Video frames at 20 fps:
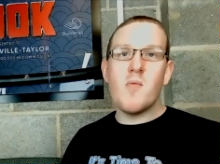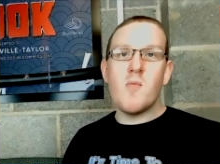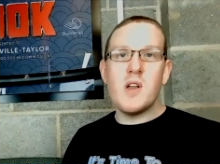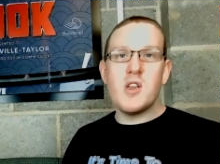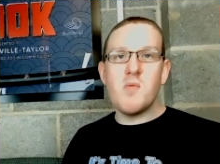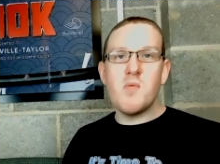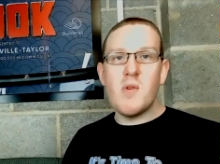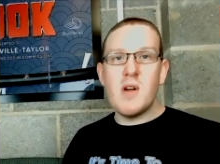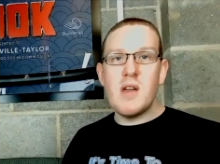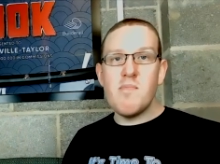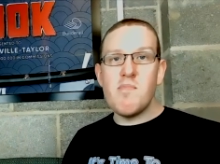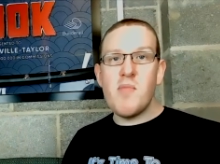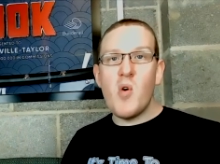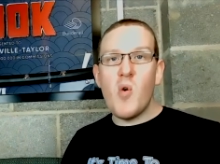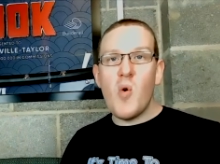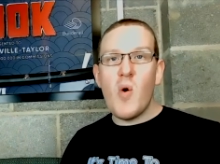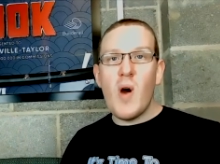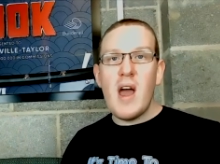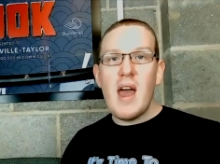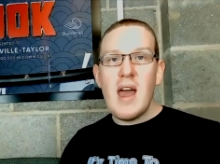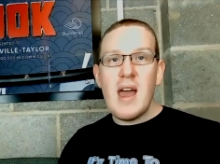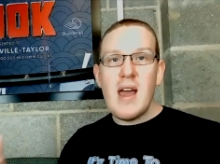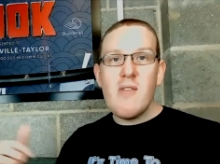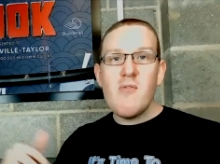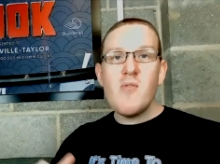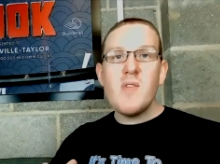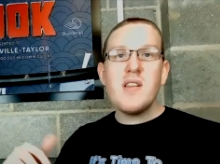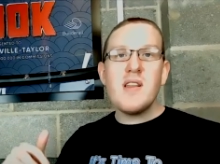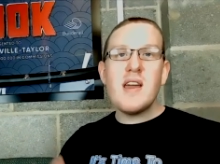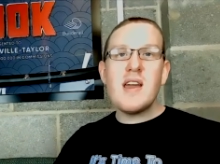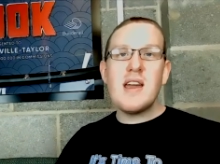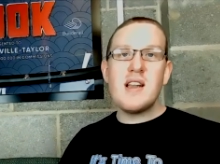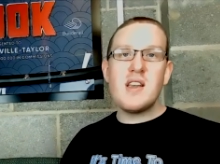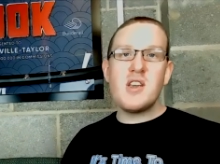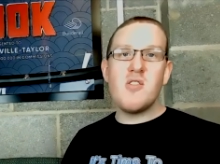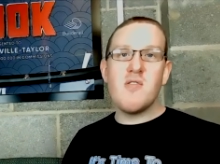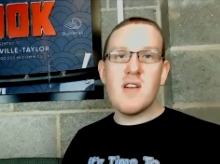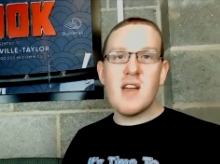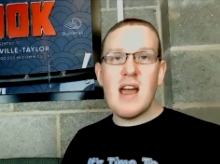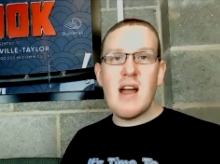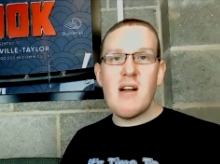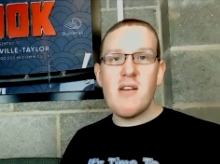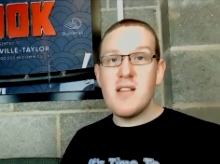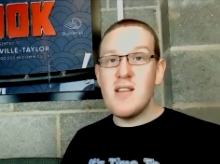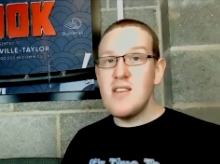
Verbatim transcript: which will import everything into your account.